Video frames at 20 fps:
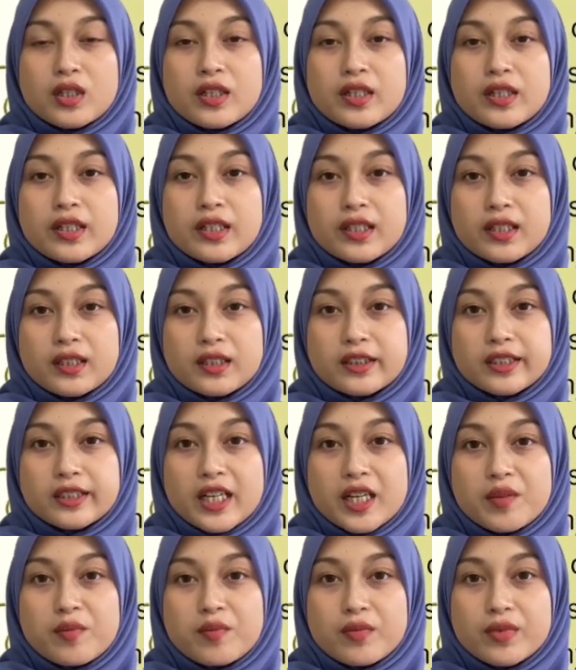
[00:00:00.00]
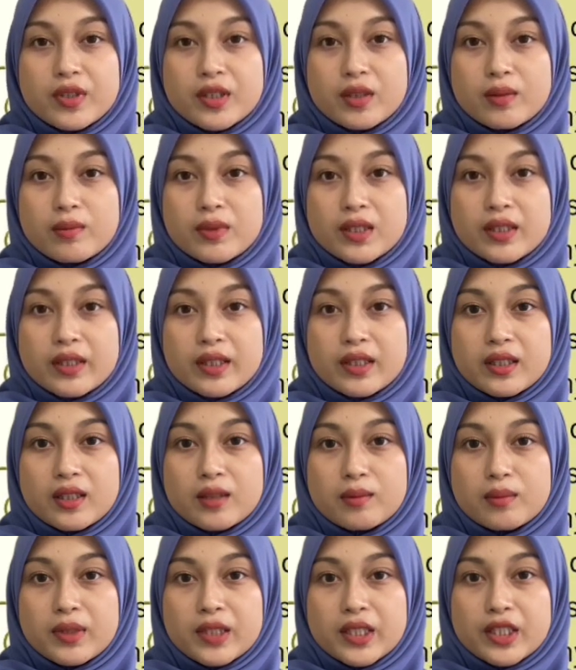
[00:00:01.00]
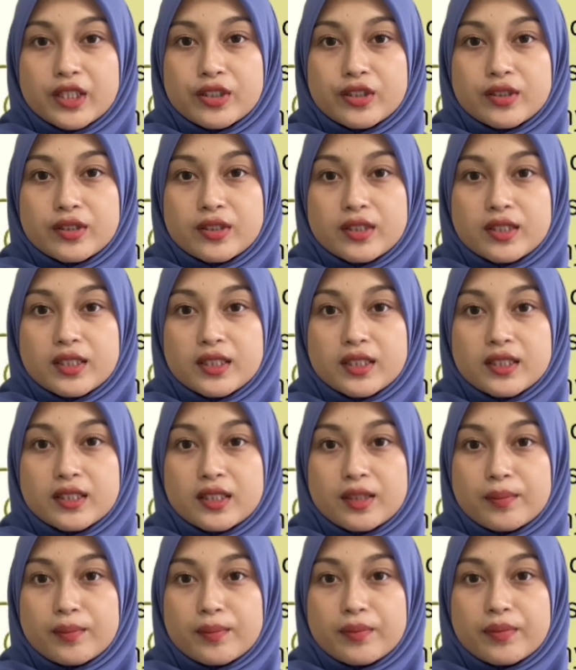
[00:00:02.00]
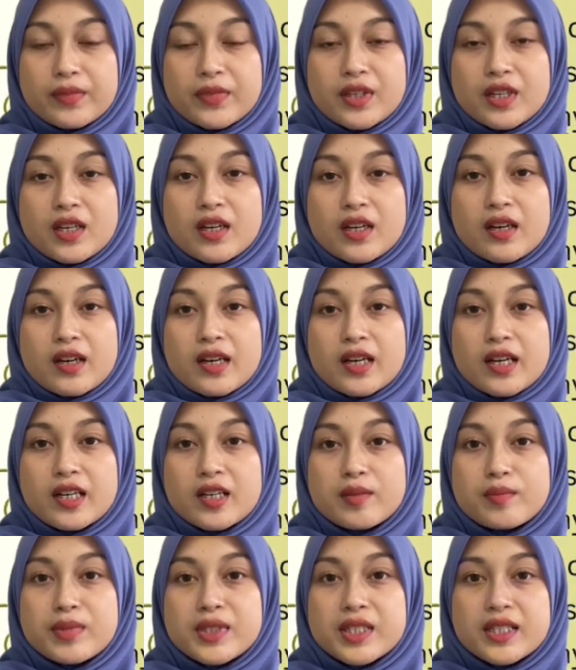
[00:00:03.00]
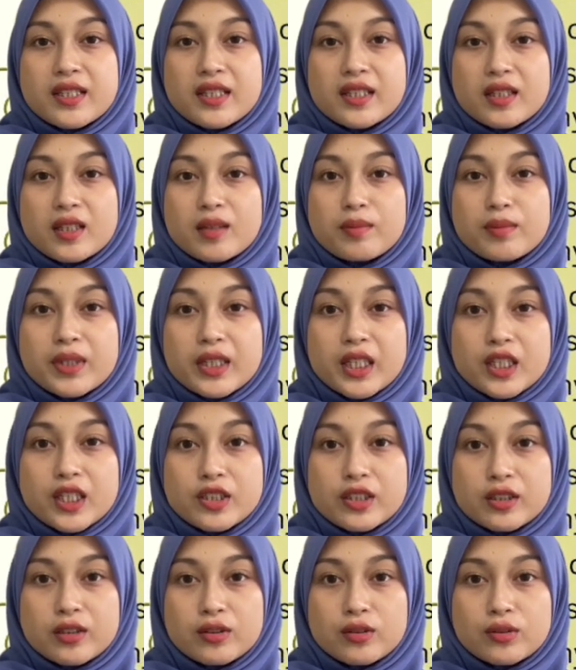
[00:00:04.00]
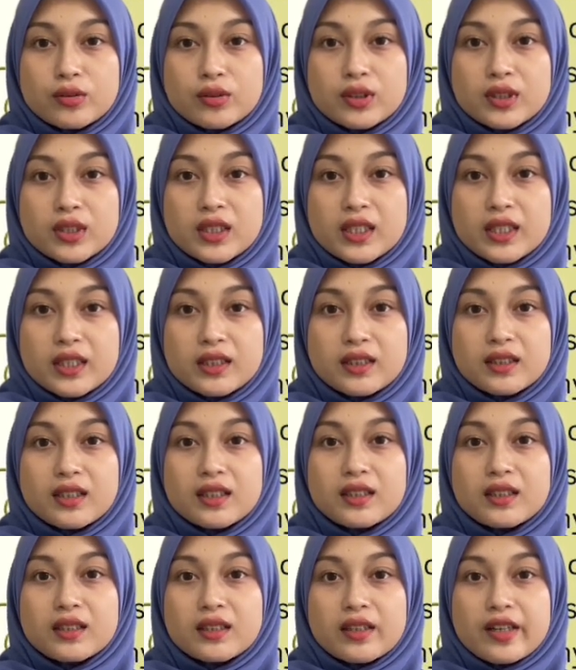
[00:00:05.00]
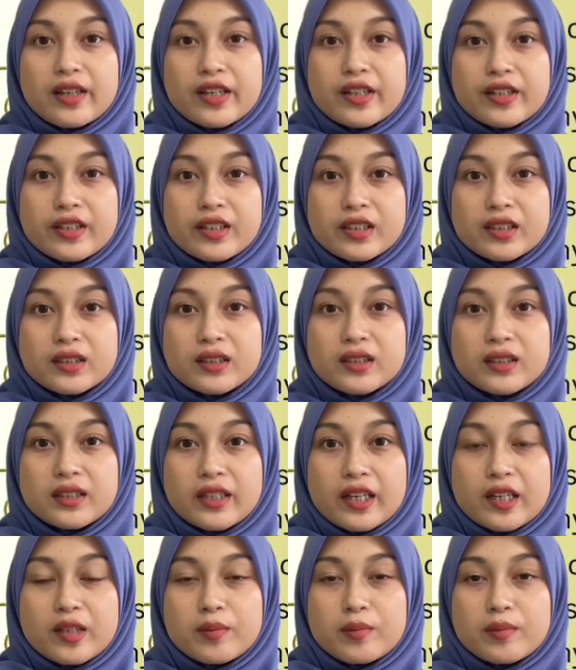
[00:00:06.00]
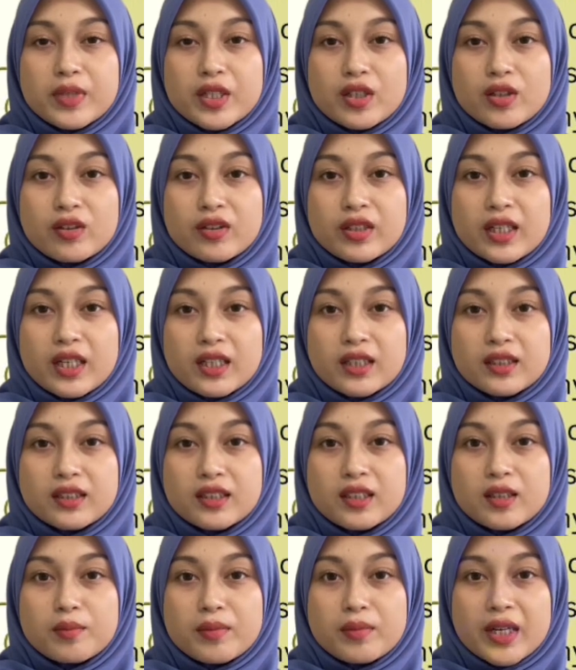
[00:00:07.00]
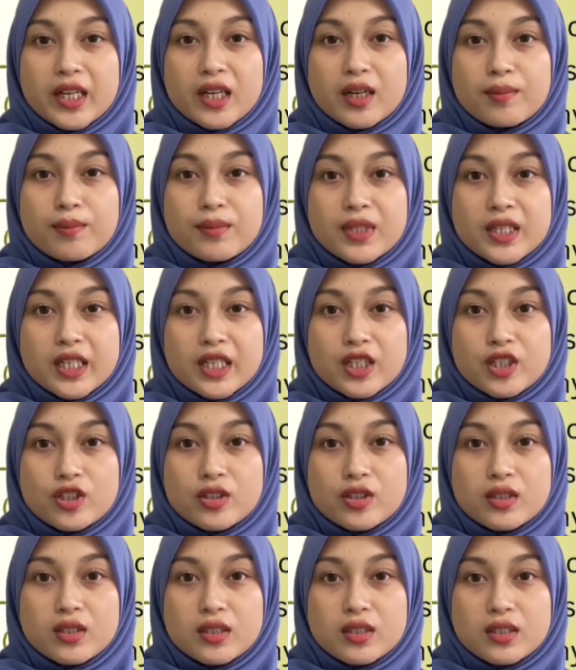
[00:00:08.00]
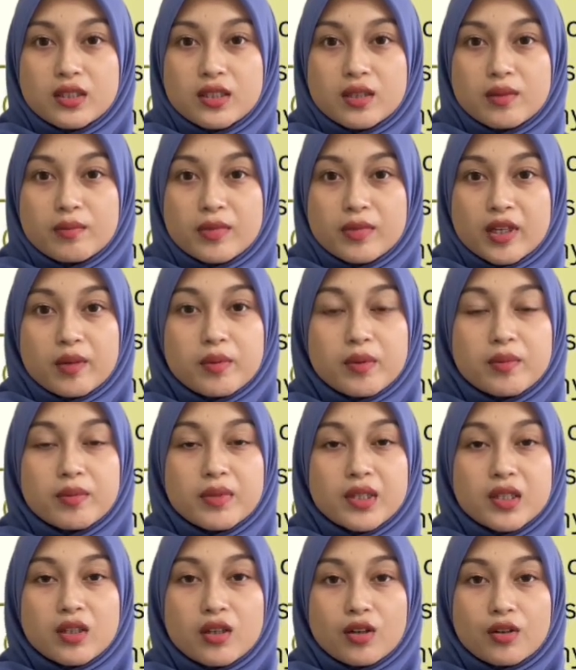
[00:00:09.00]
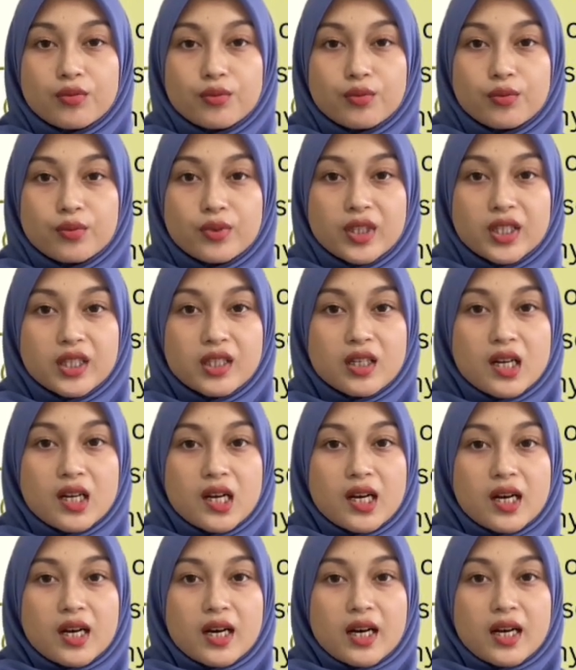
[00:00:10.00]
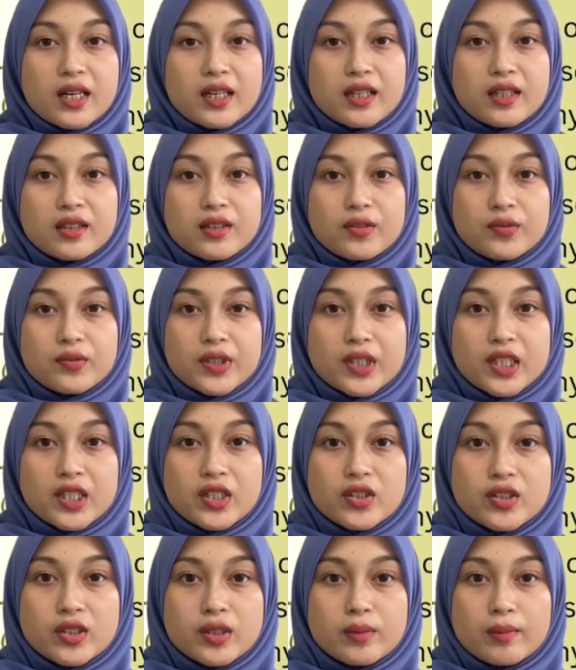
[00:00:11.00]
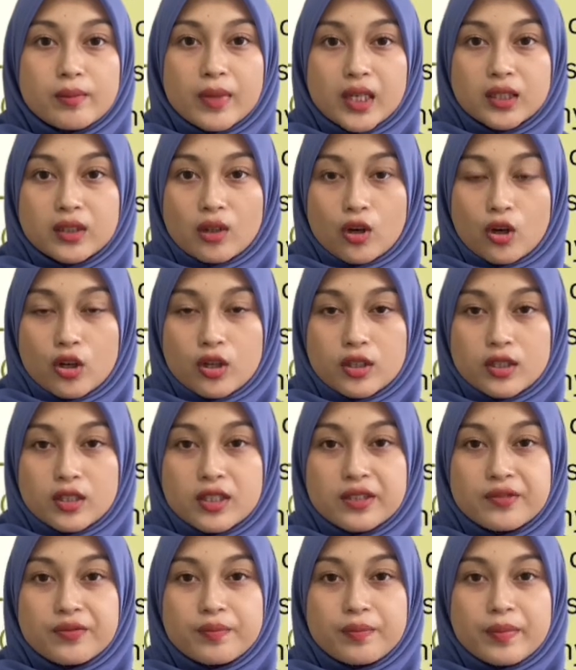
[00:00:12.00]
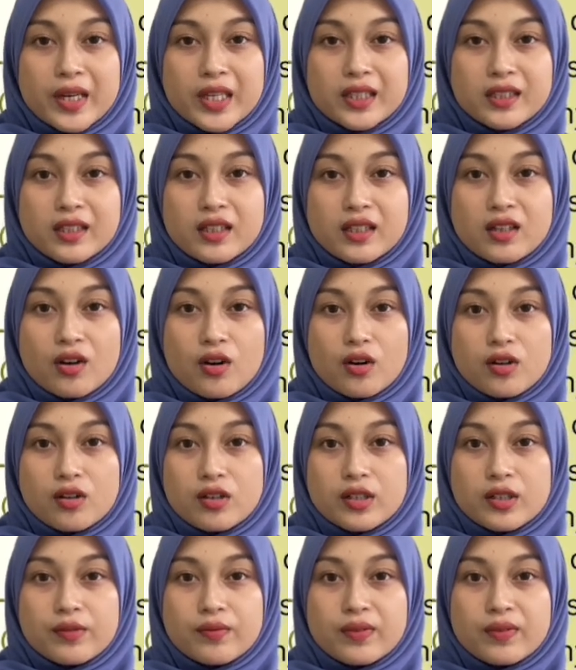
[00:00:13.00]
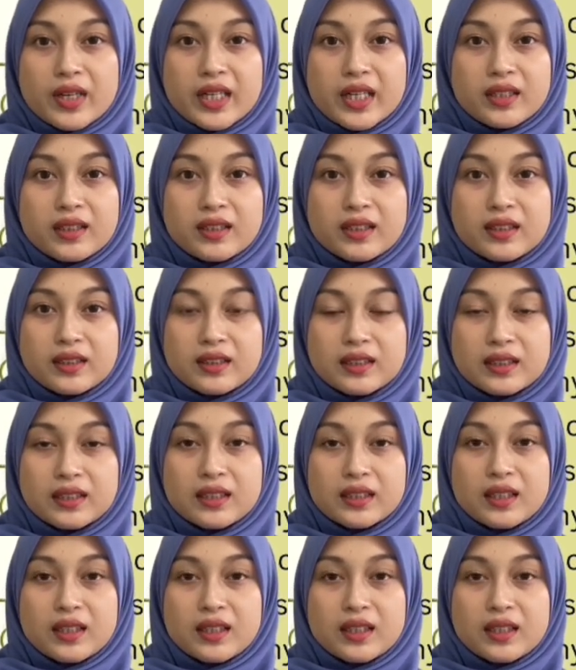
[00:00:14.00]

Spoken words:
real-time variable rate application system. Herbicide application to selected areas can be conducted by application system capable of weed identification based on leaf pattern or reflectance.